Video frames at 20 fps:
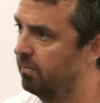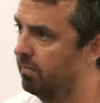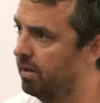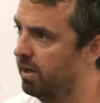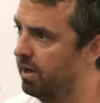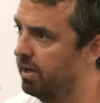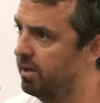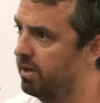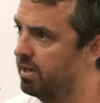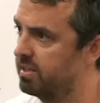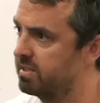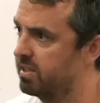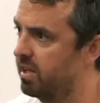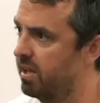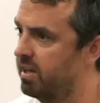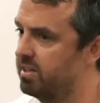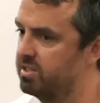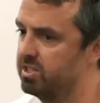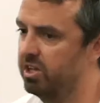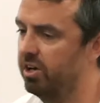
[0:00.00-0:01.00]
Yeah, nice. So
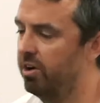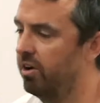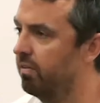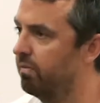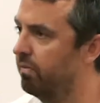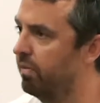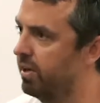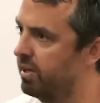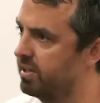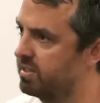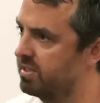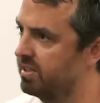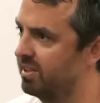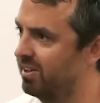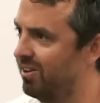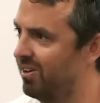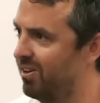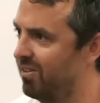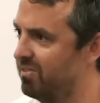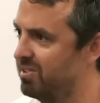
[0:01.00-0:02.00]
engineering first,
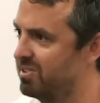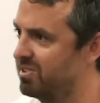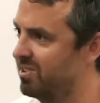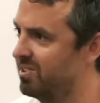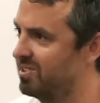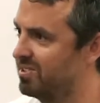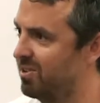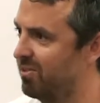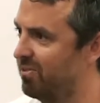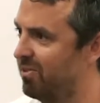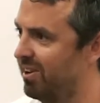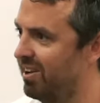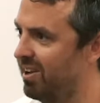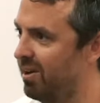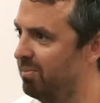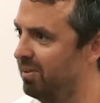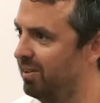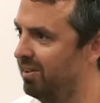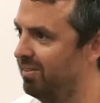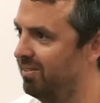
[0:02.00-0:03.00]
and you're obviously a software
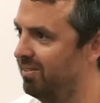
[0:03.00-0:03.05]
company.